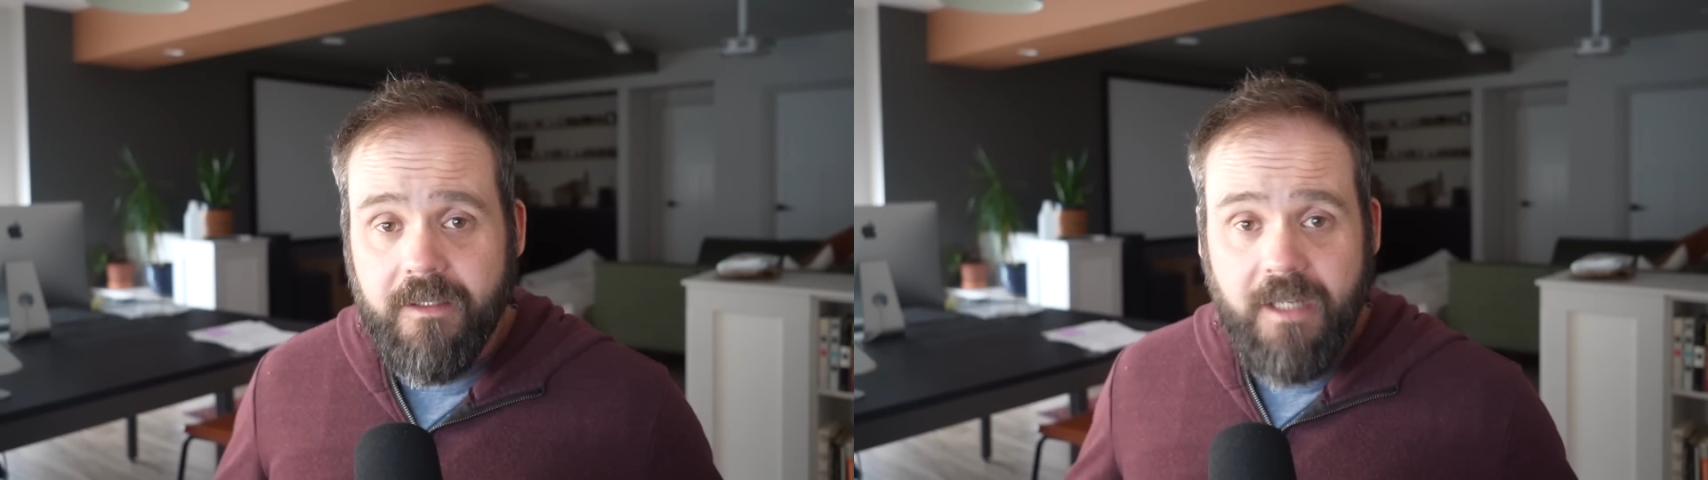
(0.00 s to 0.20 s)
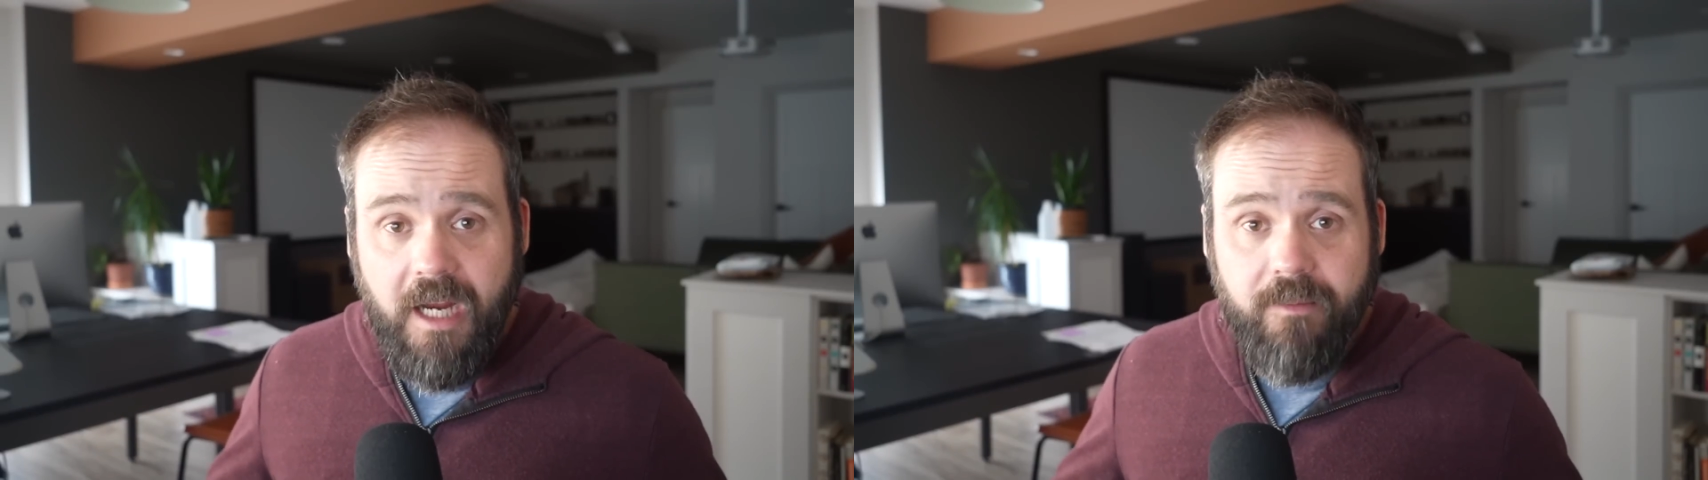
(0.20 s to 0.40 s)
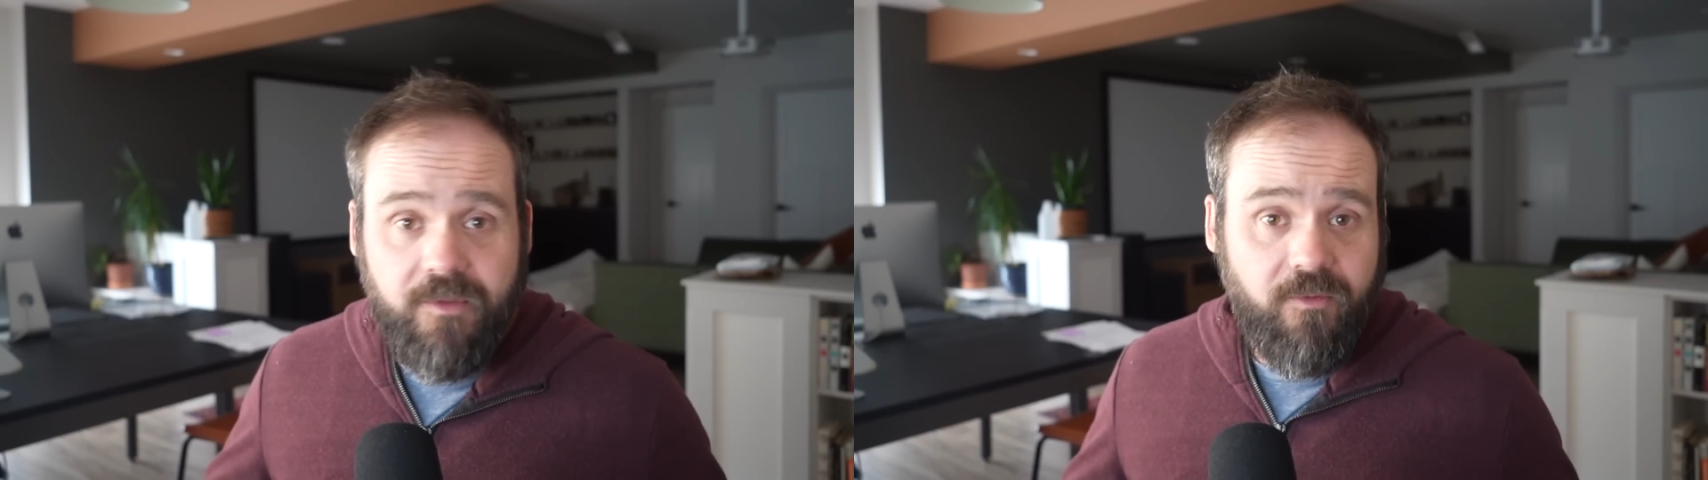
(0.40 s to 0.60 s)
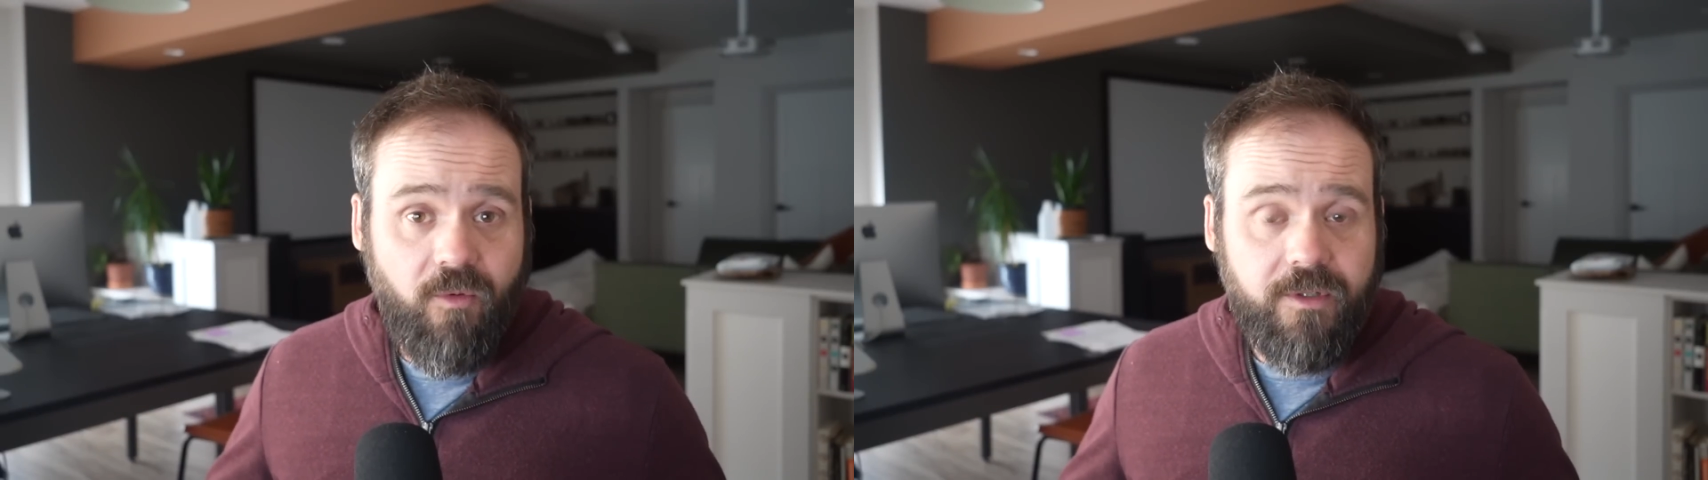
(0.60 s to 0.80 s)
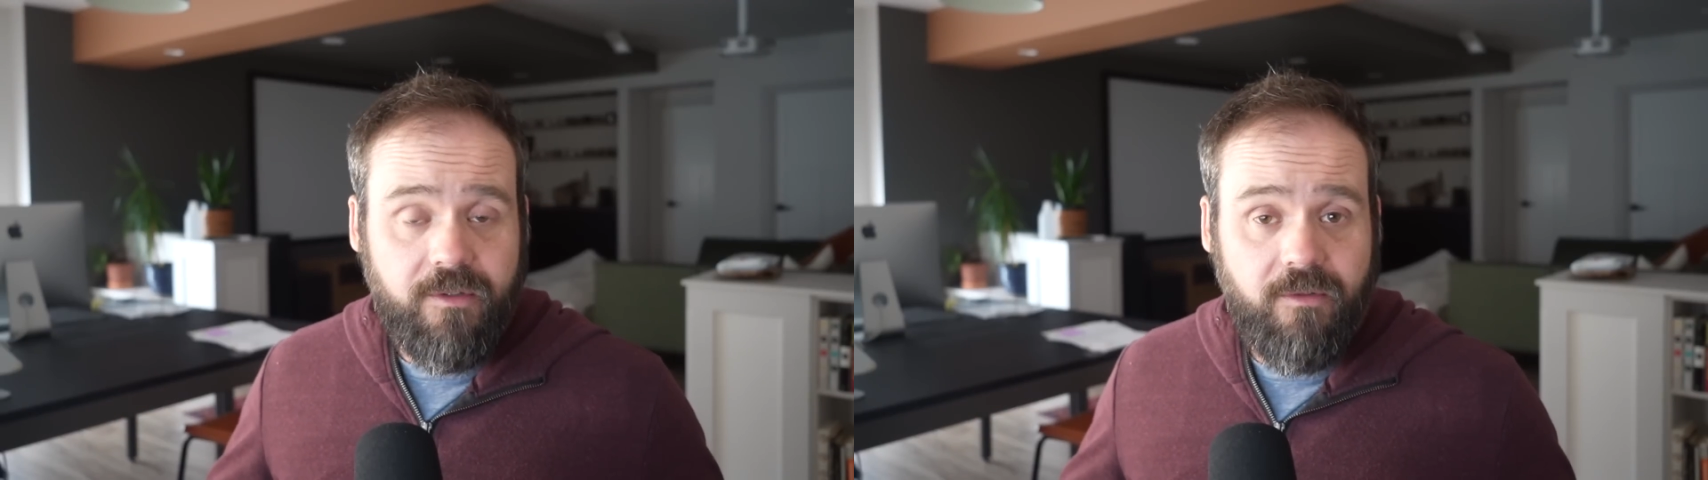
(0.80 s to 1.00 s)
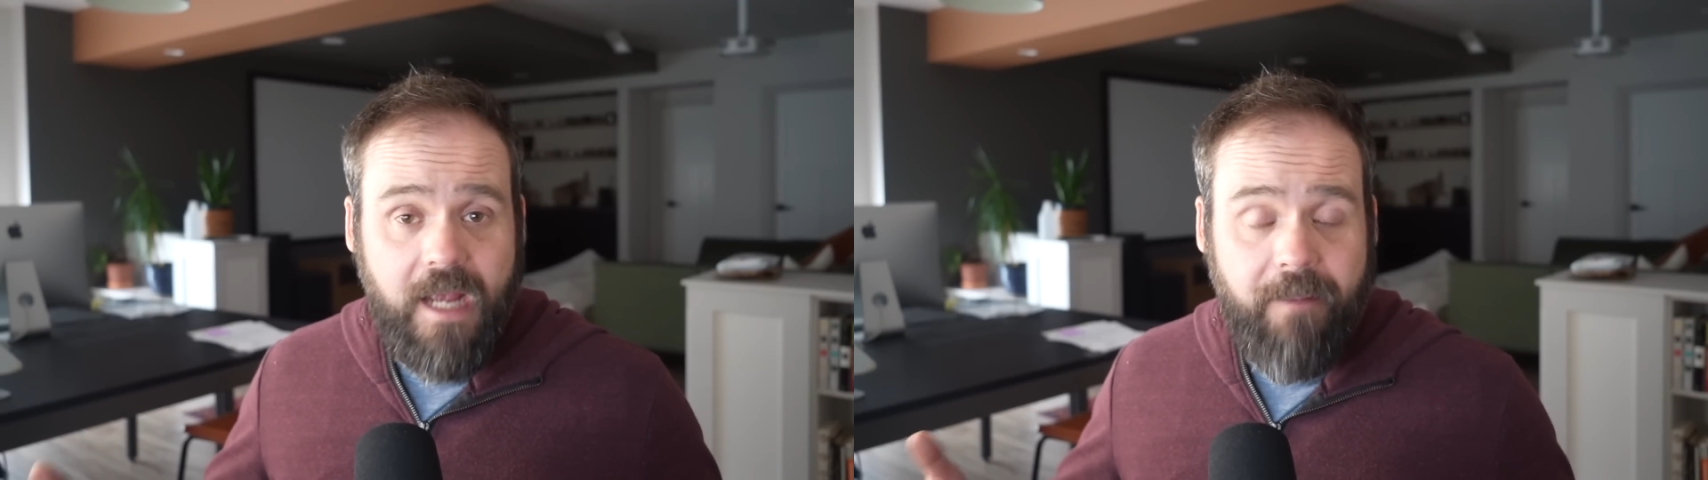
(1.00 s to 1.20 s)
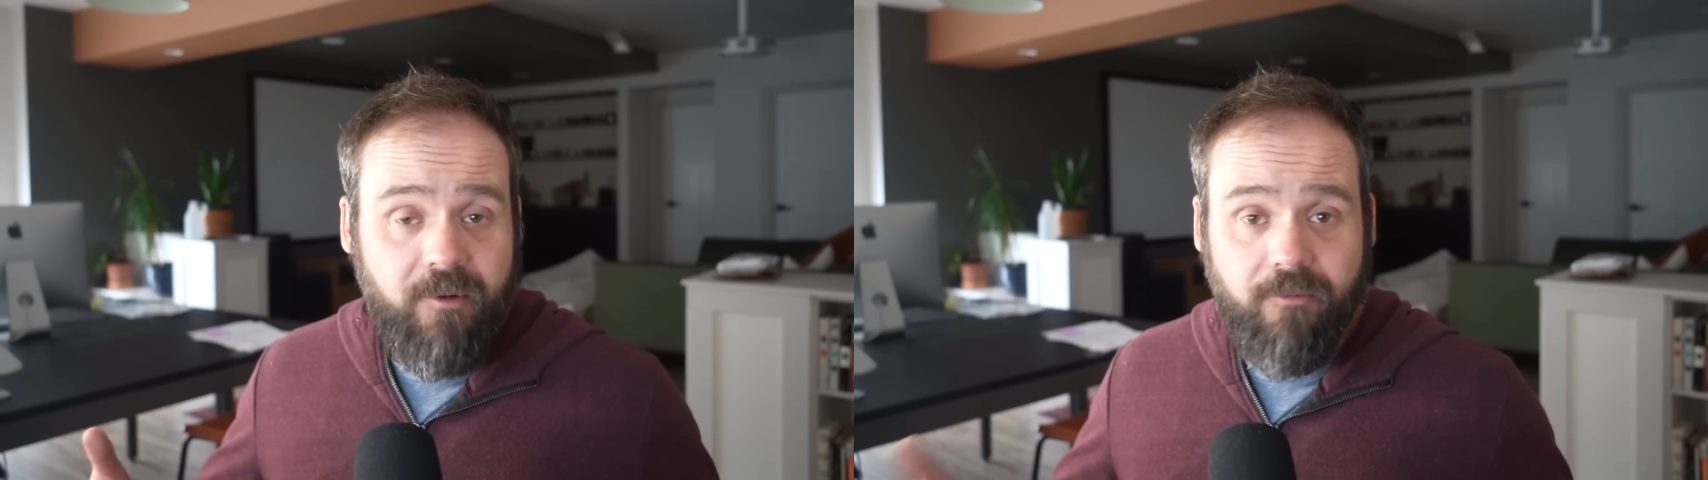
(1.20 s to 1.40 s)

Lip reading: Scams, of course, do happen.